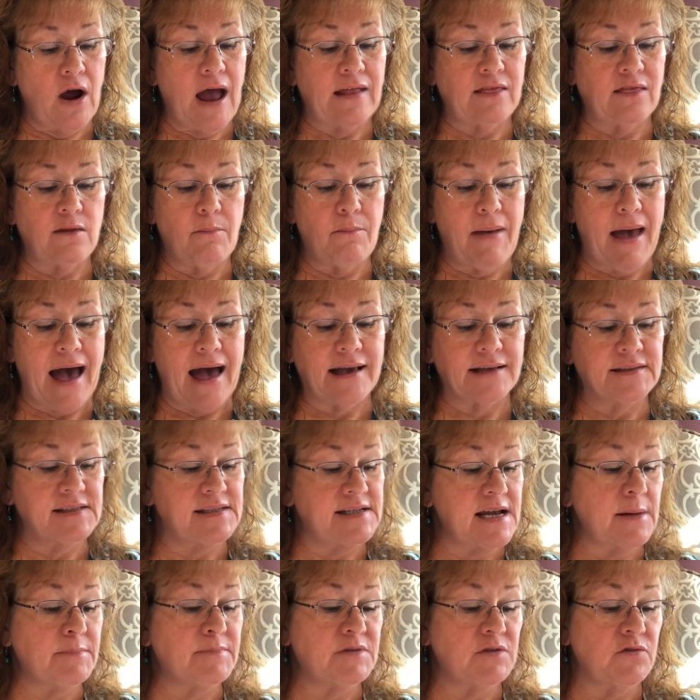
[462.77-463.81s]
at the back
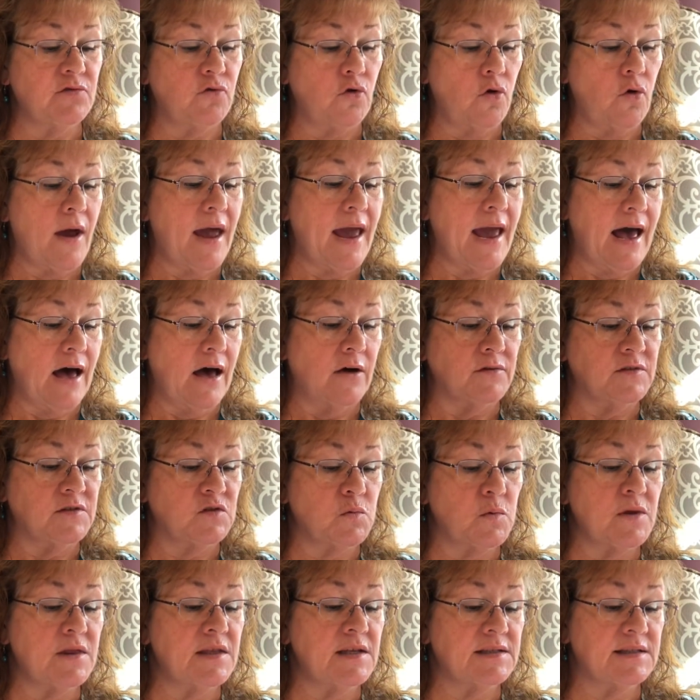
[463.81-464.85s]
steps of Grey House
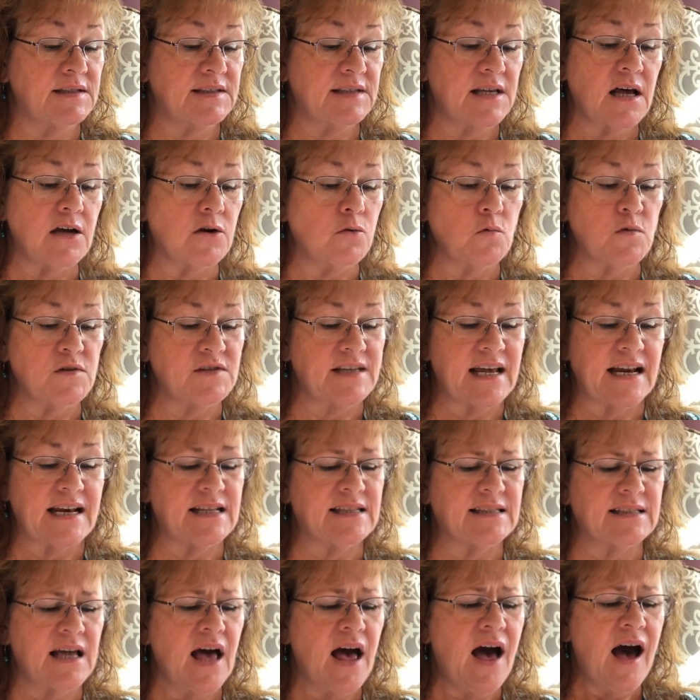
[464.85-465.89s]
when the sun was at
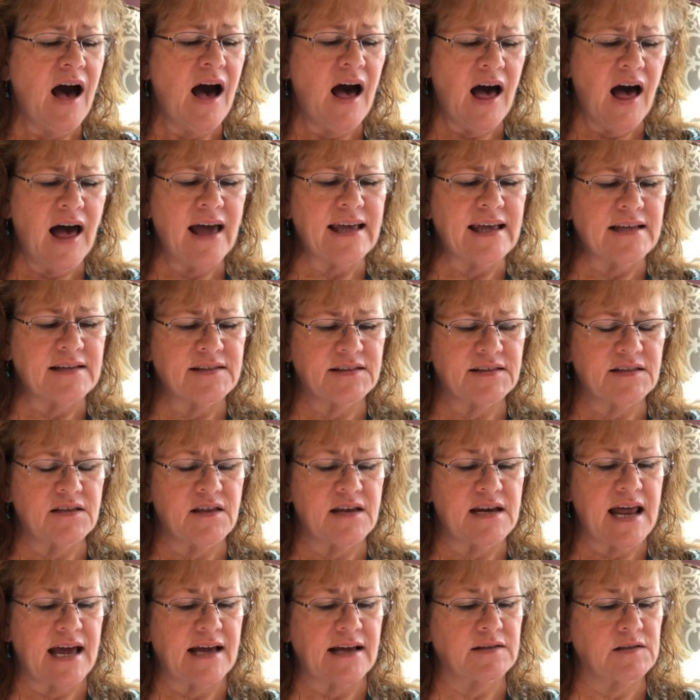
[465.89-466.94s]
its highest the
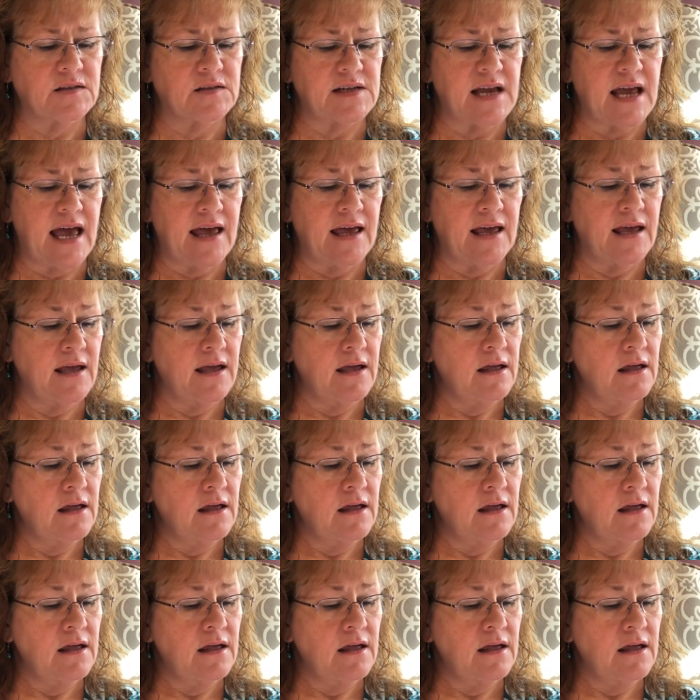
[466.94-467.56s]
next day.